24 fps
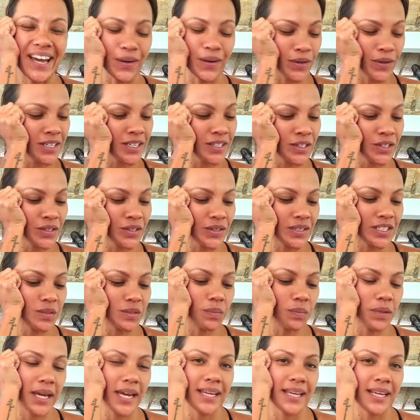I wanted to
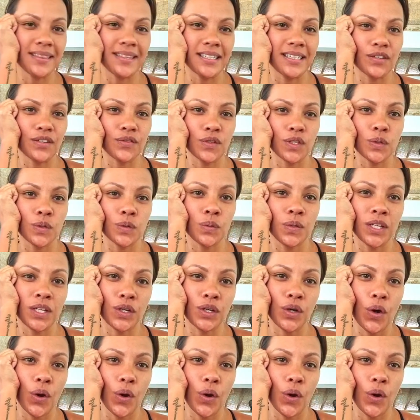explain the difference between